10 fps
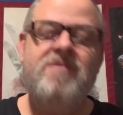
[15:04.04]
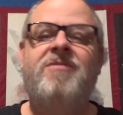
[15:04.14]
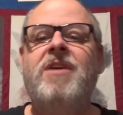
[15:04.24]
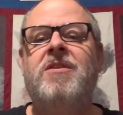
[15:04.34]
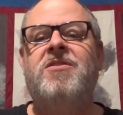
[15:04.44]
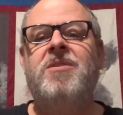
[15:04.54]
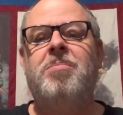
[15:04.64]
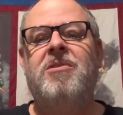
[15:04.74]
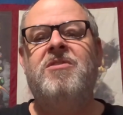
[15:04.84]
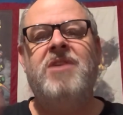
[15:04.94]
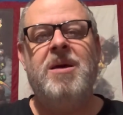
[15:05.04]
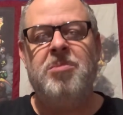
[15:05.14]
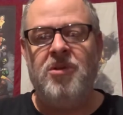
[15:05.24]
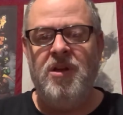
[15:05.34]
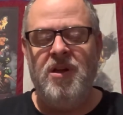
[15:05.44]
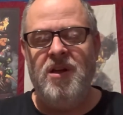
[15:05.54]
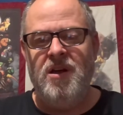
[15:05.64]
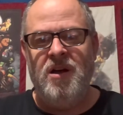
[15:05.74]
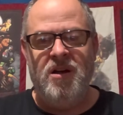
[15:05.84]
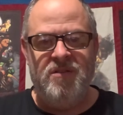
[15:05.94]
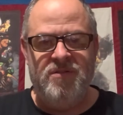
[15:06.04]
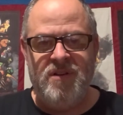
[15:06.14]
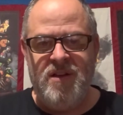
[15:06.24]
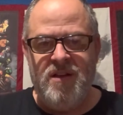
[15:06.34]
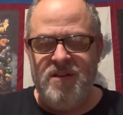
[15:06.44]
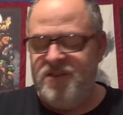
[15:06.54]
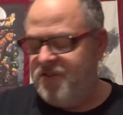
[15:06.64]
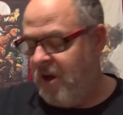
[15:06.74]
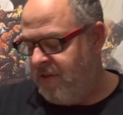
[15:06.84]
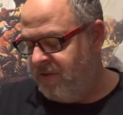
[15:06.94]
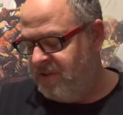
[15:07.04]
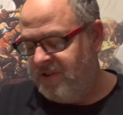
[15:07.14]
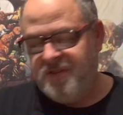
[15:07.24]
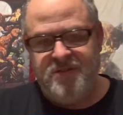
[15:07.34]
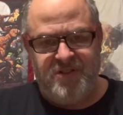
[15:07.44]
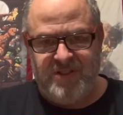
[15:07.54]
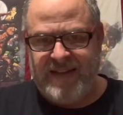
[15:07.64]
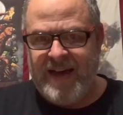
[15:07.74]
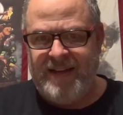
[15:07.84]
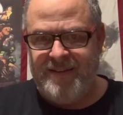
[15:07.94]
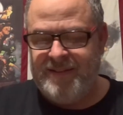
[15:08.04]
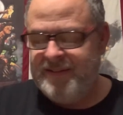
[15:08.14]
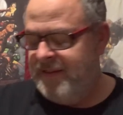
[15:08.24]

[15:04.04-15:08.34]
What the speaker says: very simple example of this author's style.